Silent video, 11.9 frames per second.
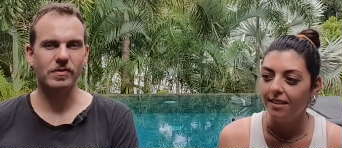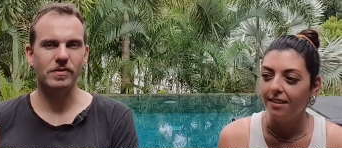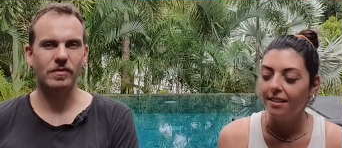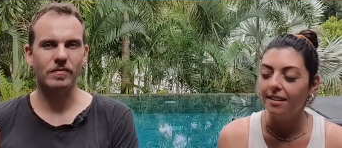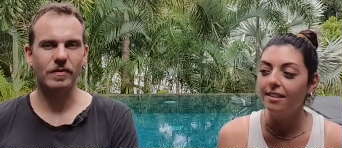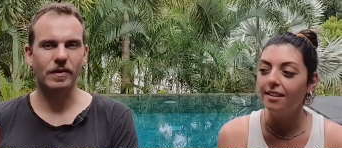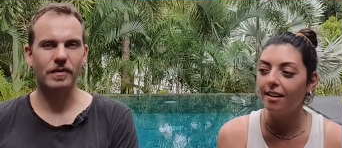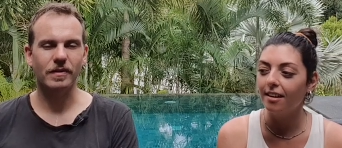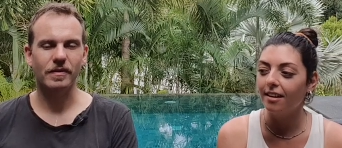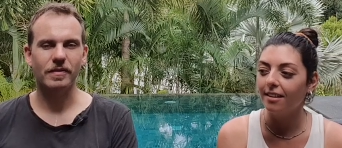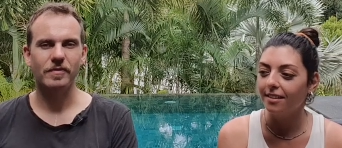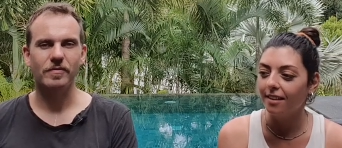Speaker 1: were sort of like
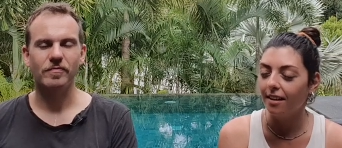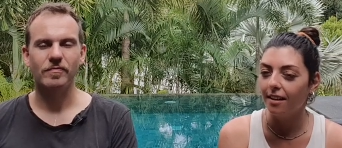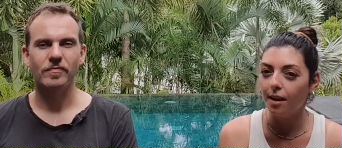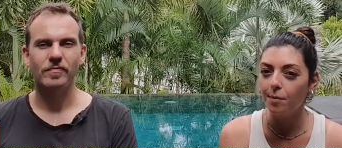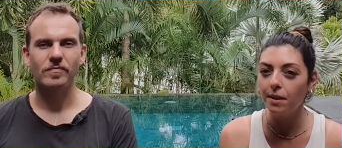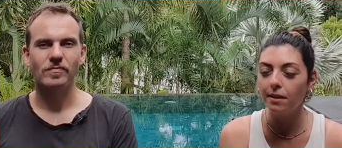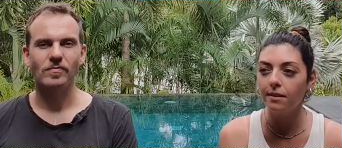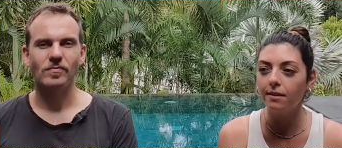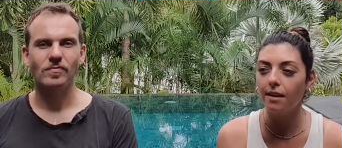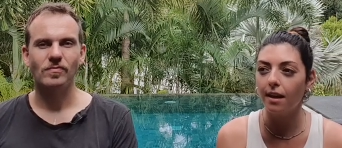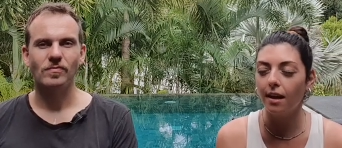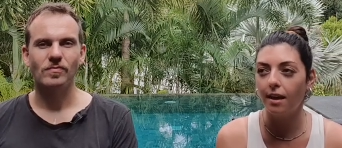Yeah,
Speaker 2: yeah. I
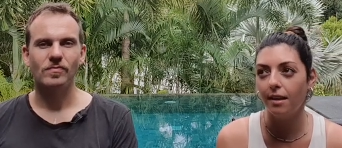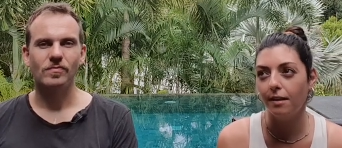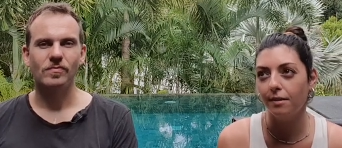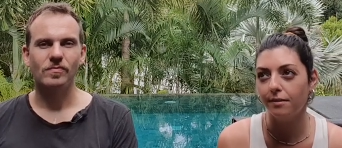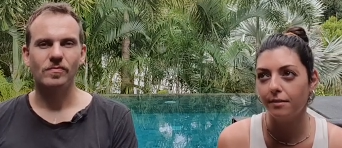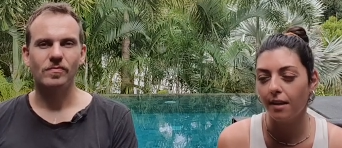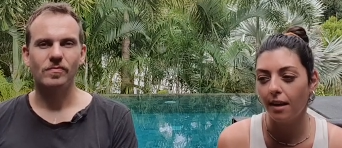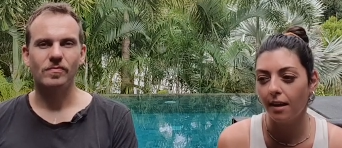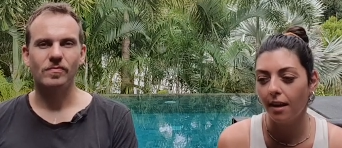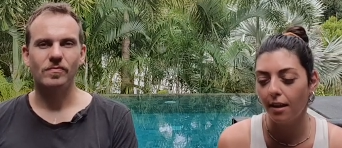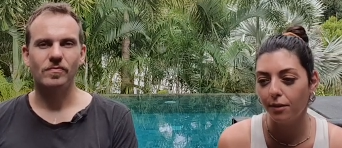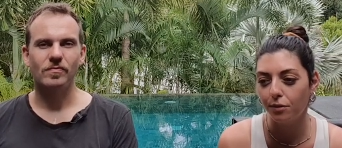mean, I
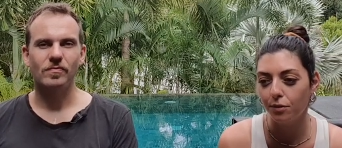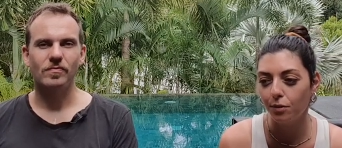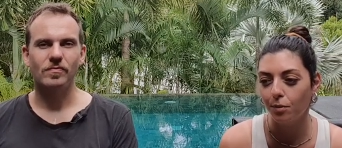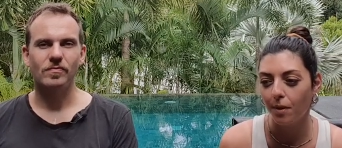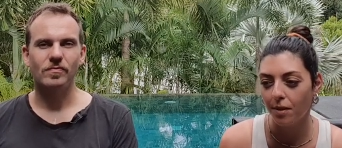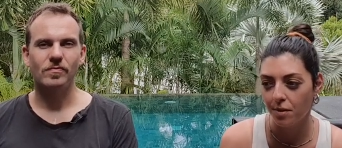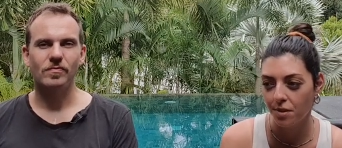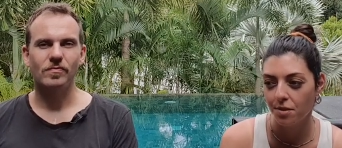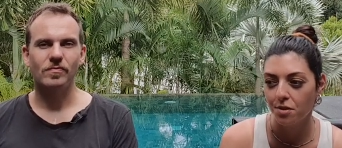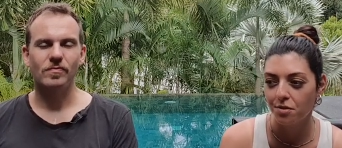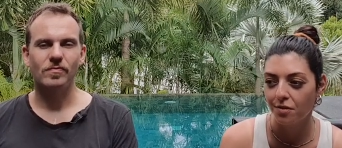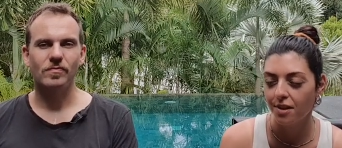I had to do my
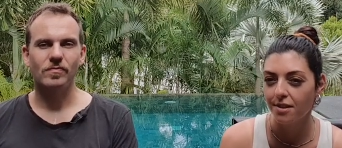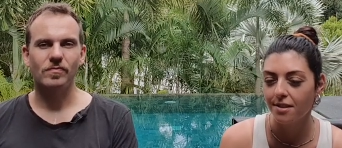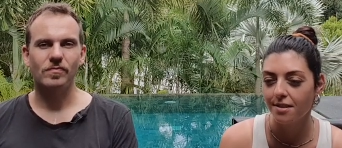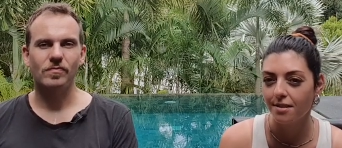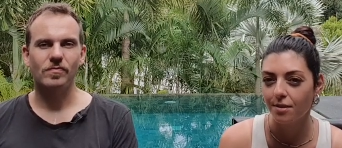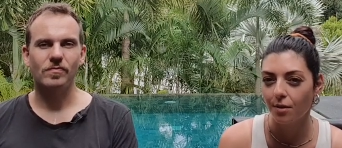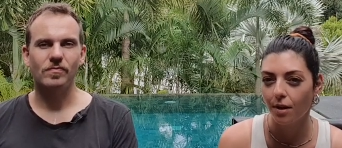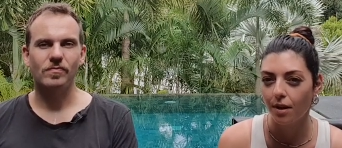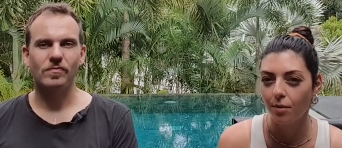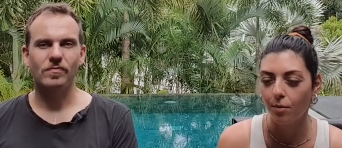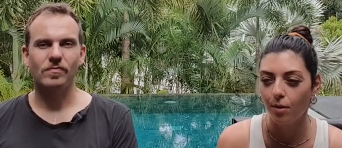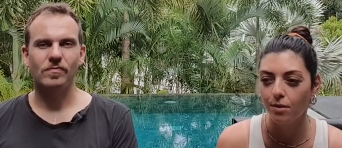research first, so
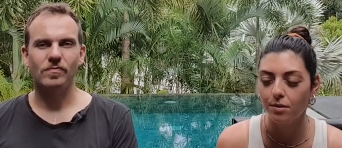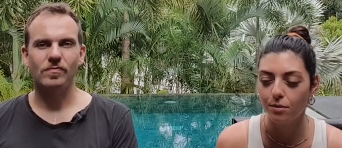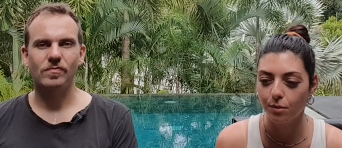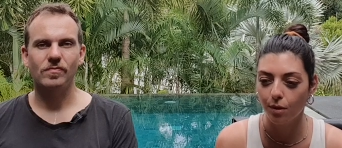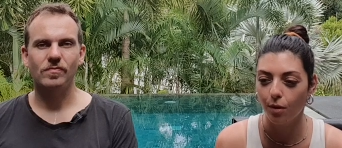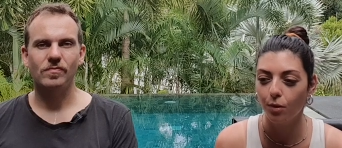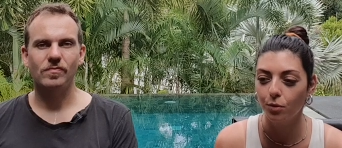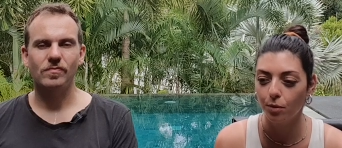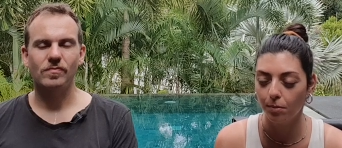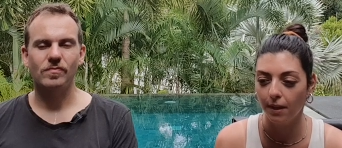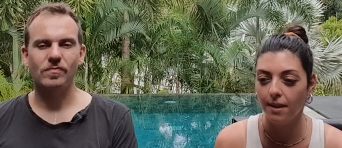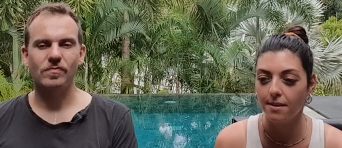I wanted to go
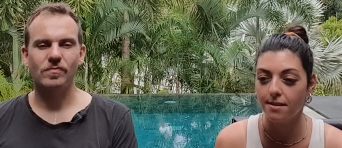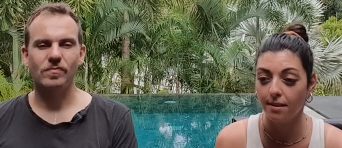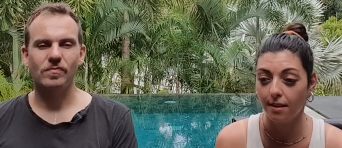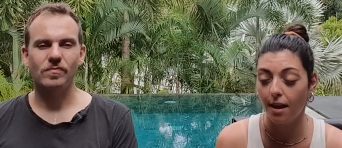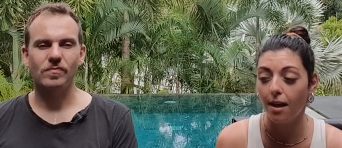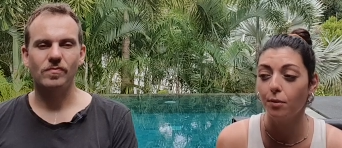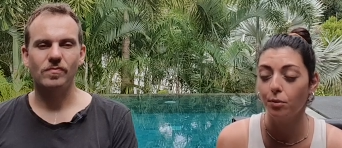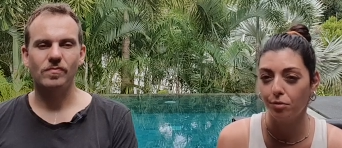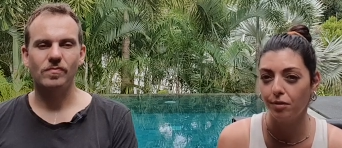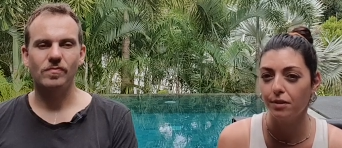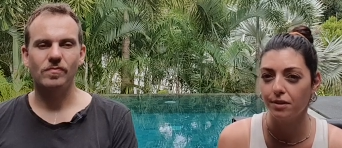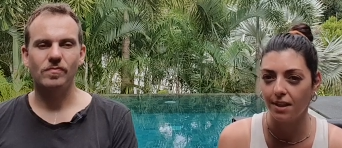to a place that I would
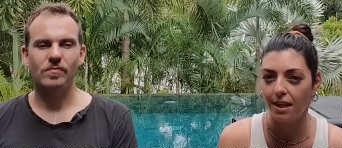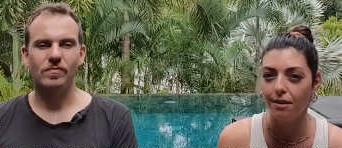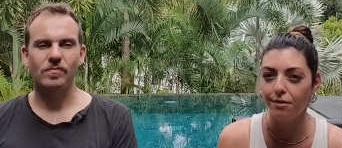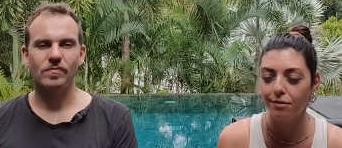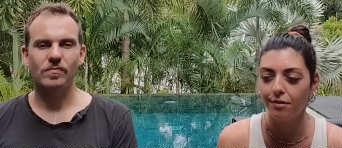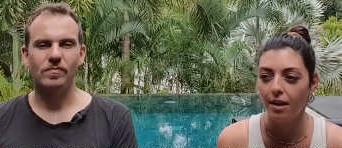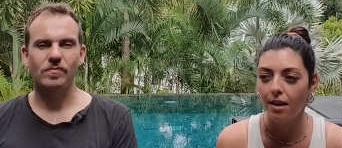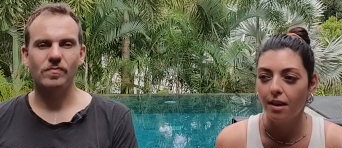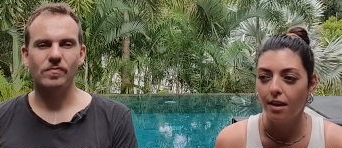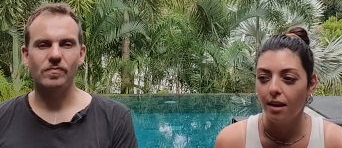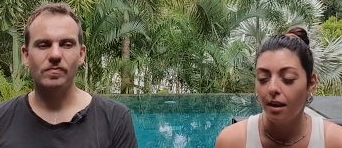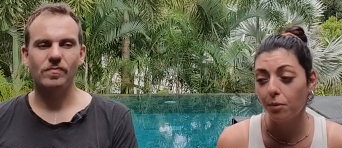feel safe.
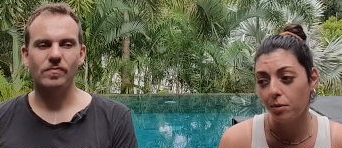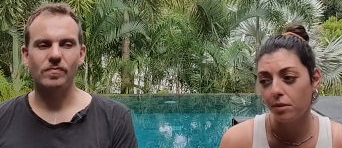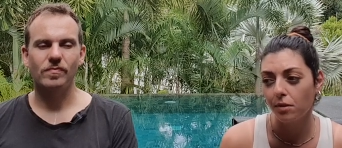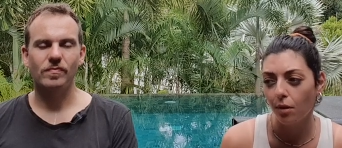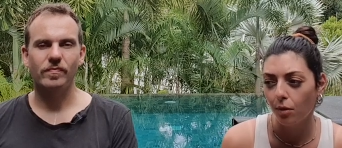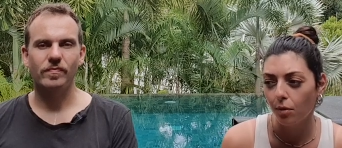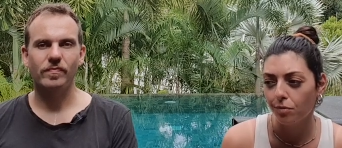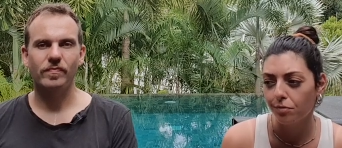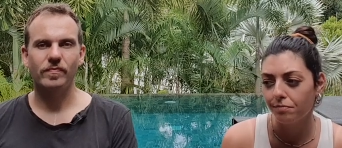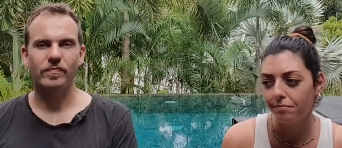I wouldn't go